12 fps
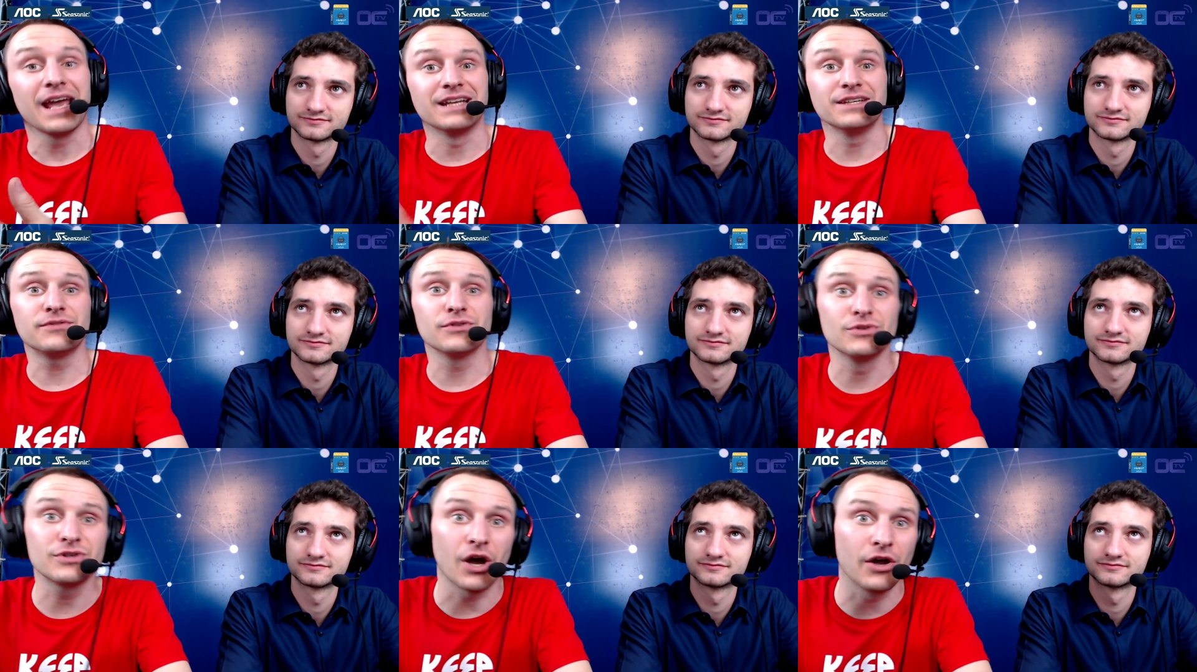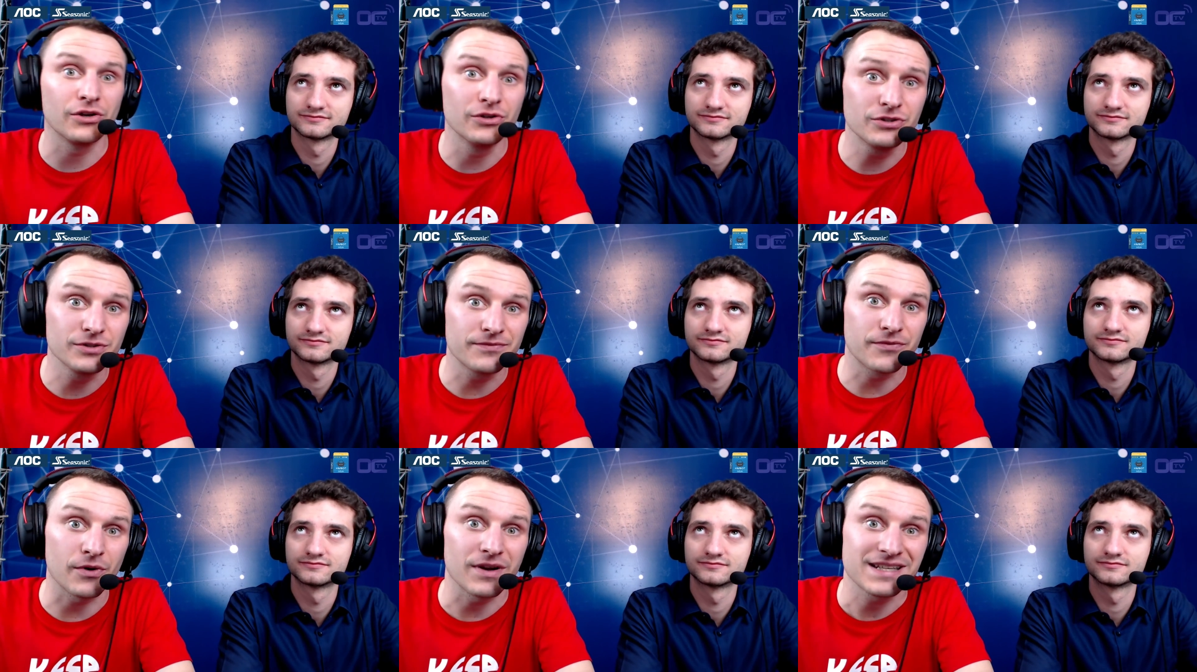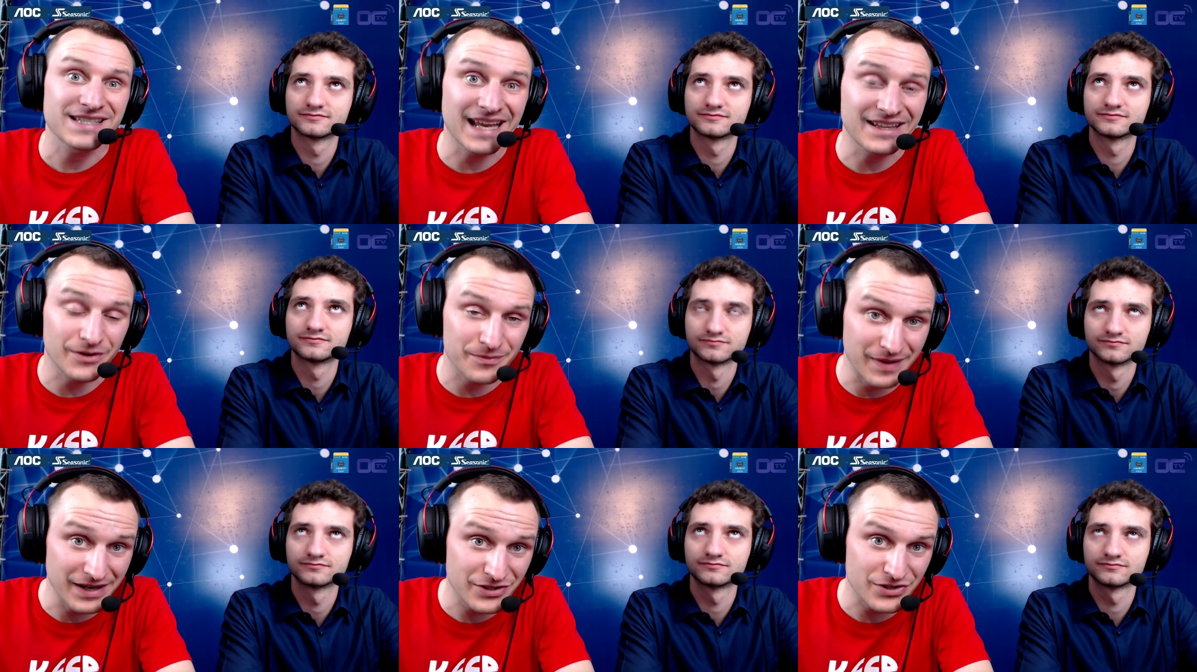Speaker 1: And if you look on YouTube for
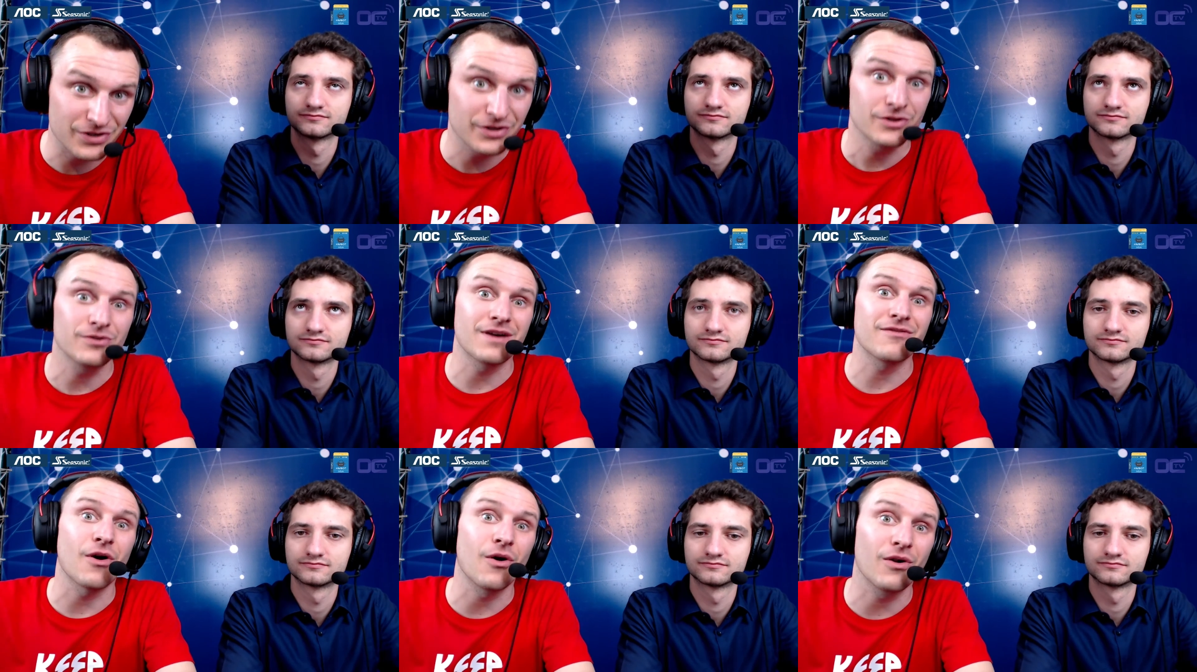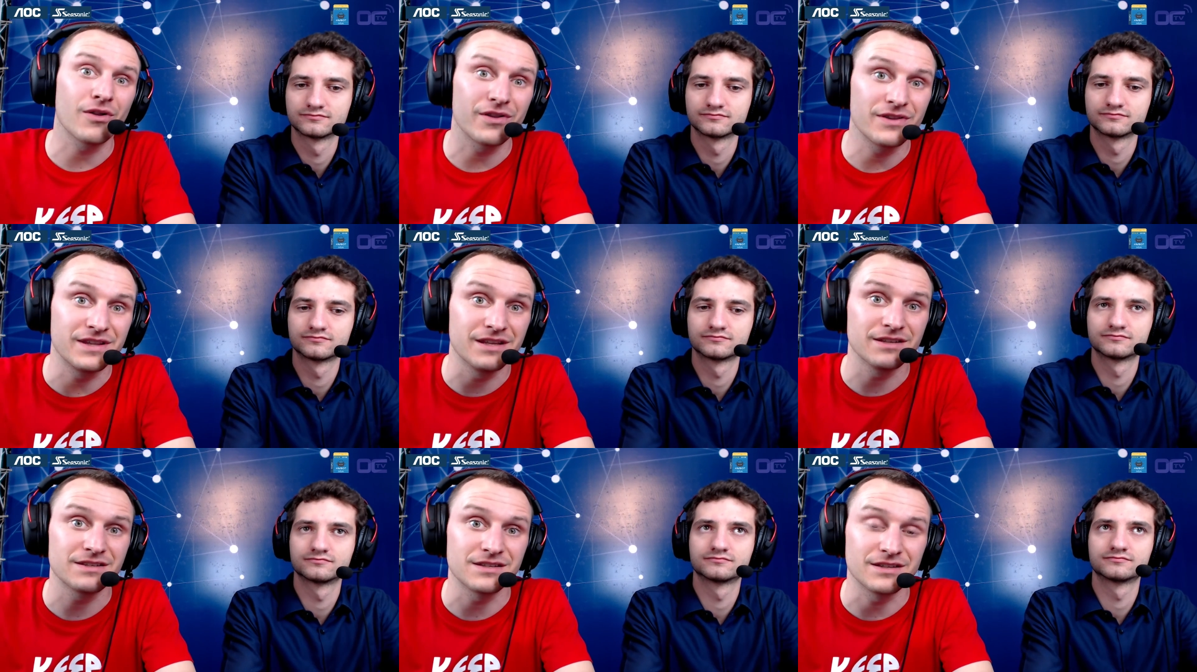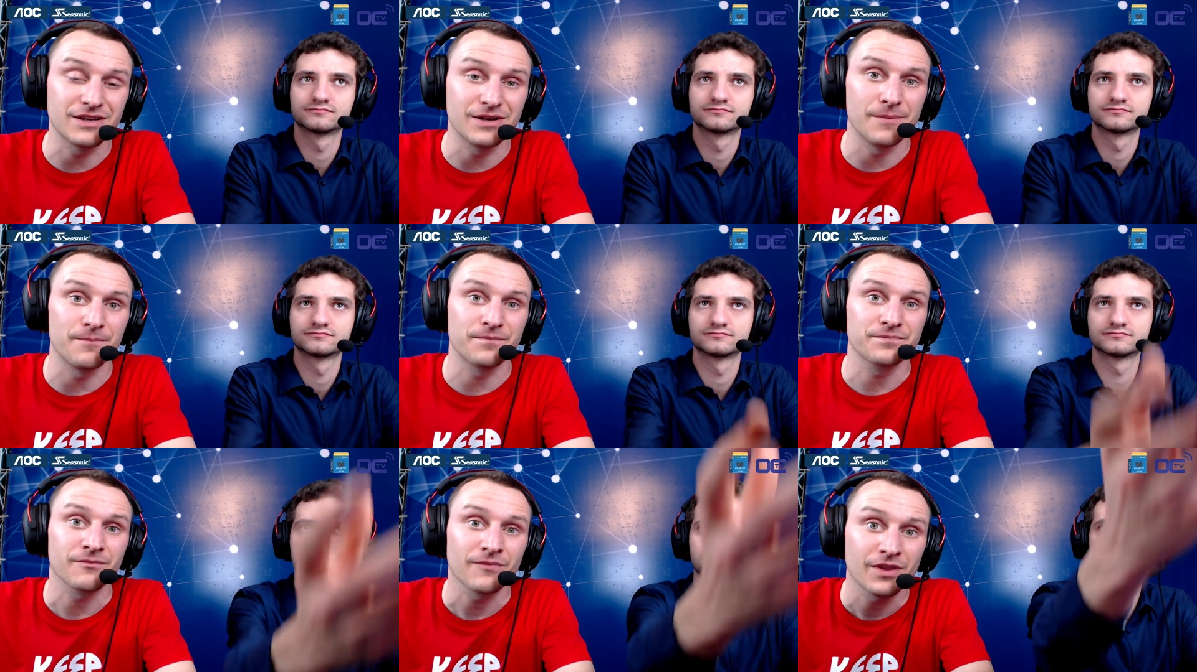SkatterBencher, you have all this, the
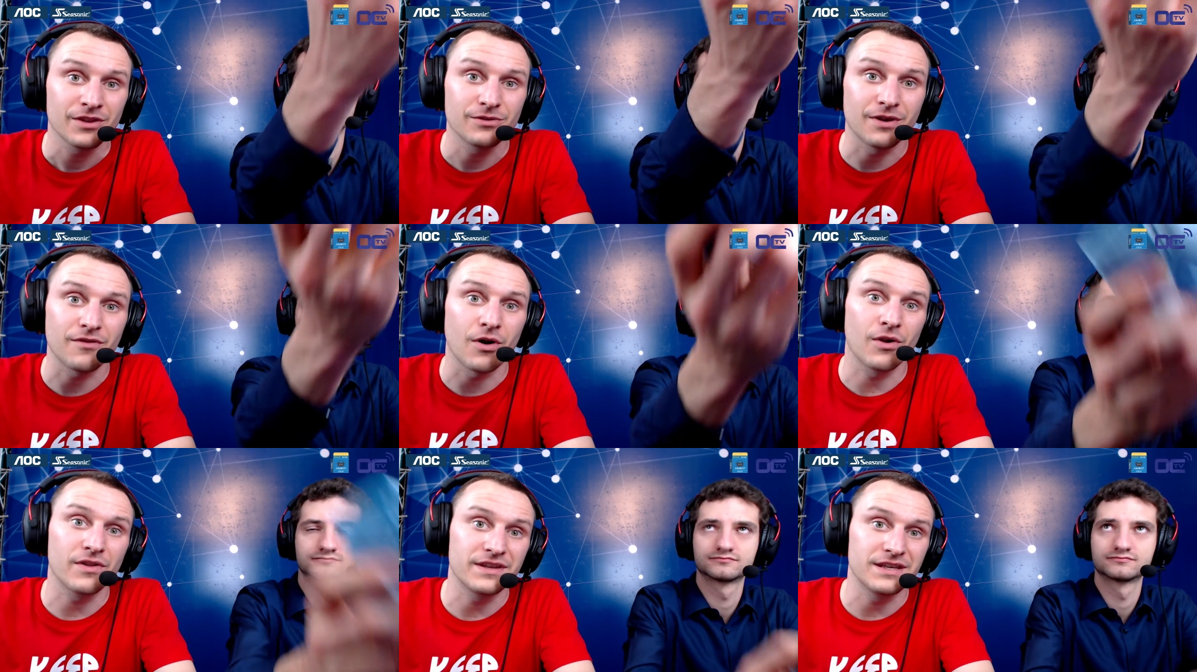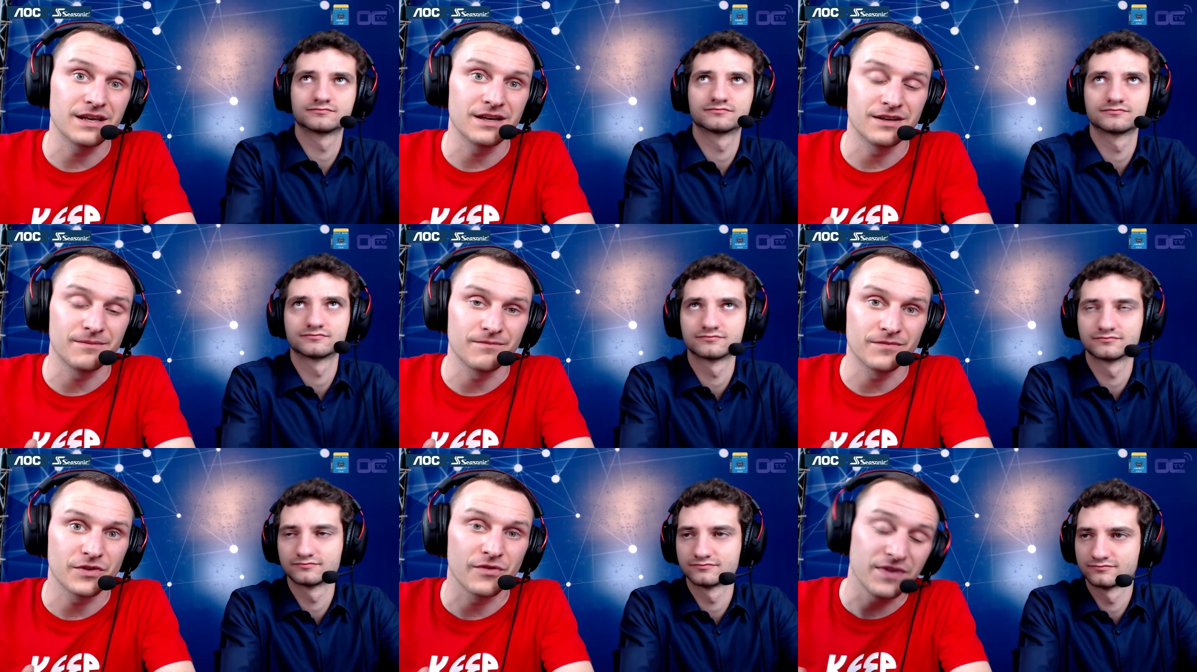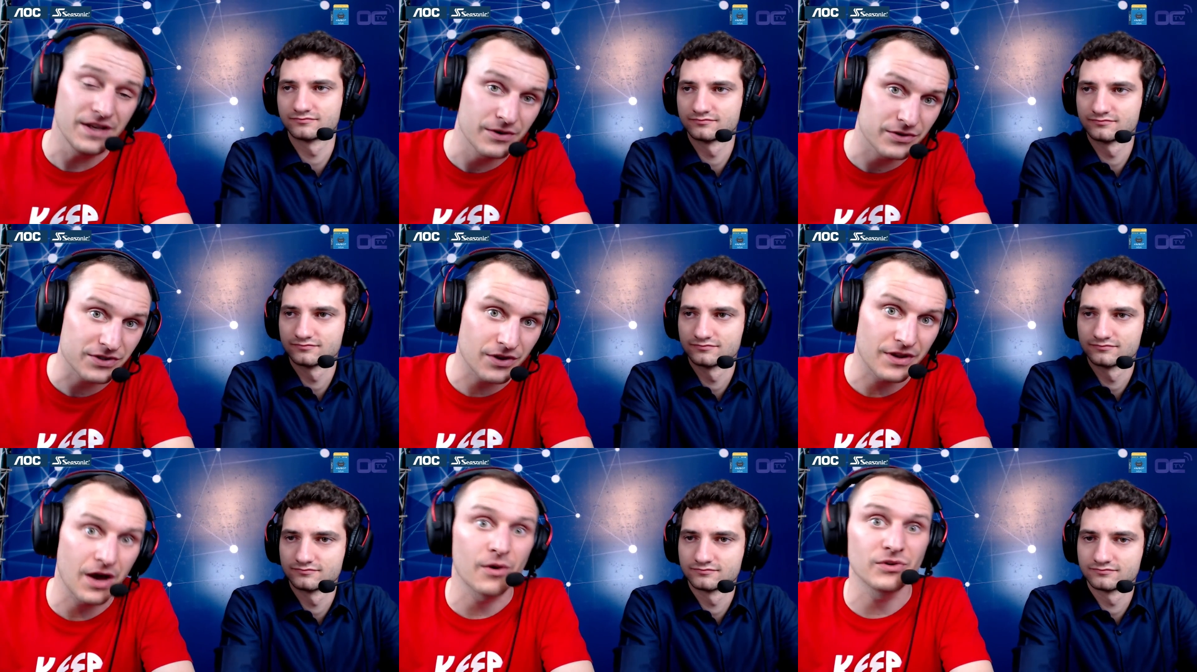um, you have all the um, the videos
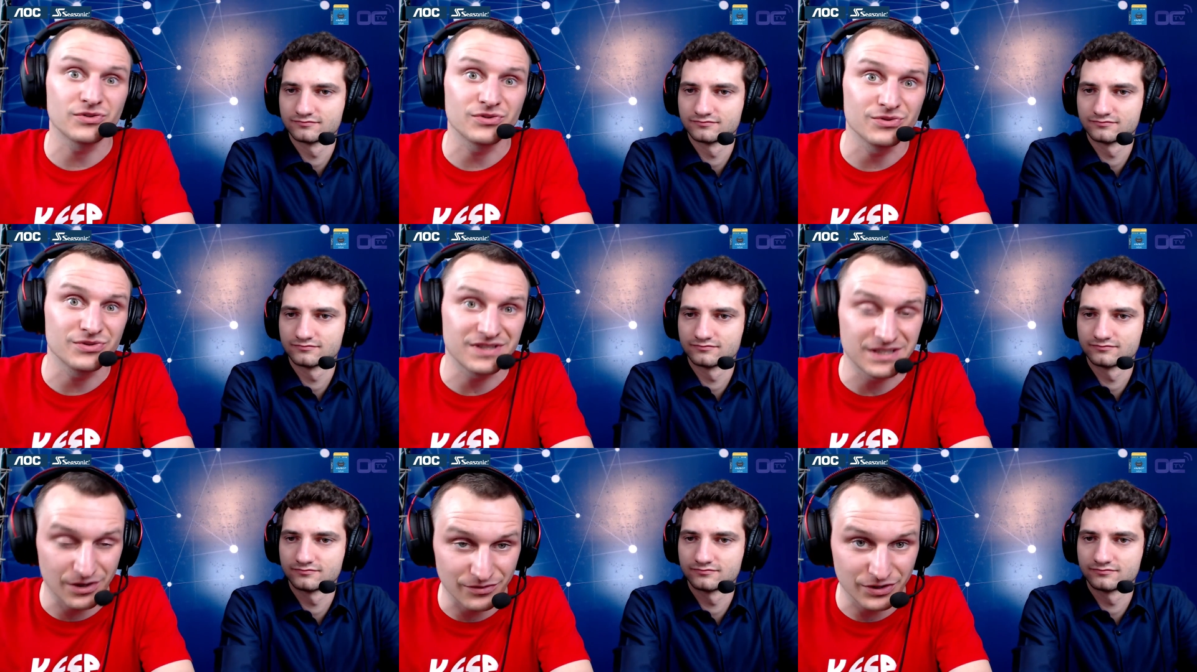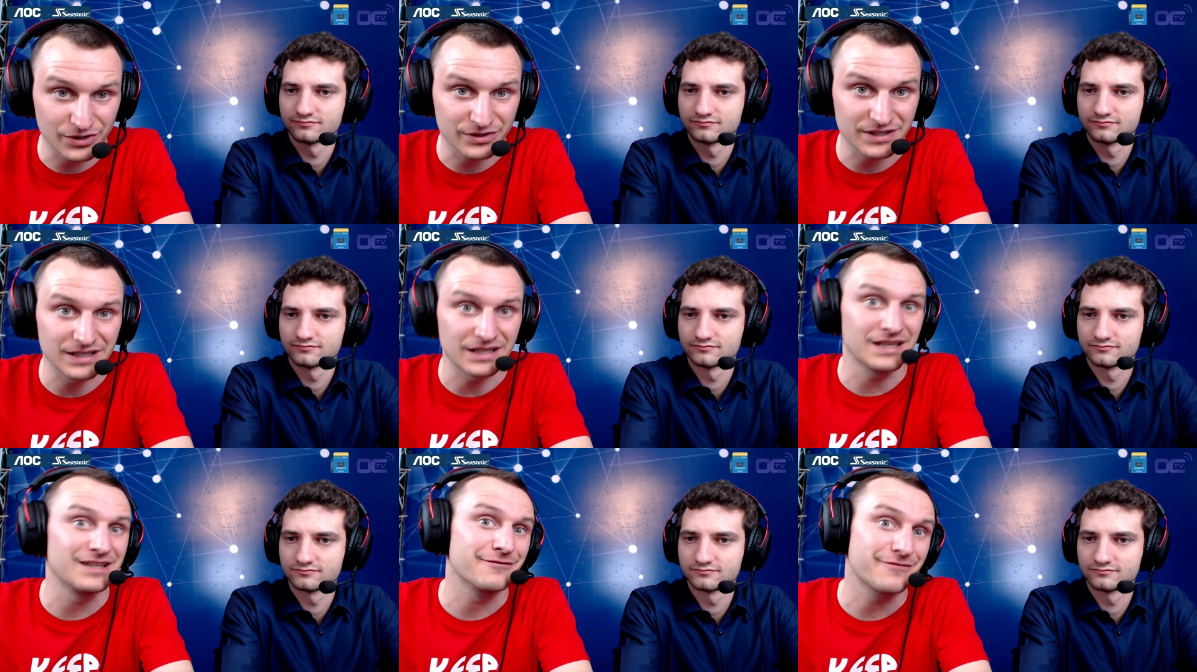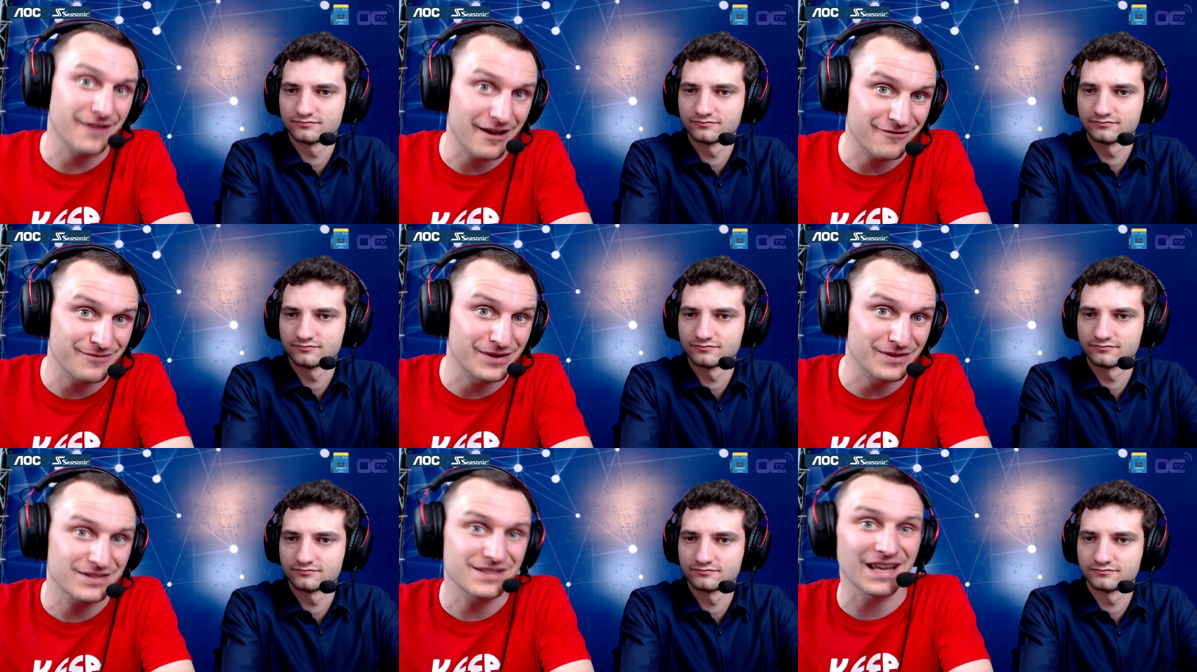on how to do the overclocking in five minutes.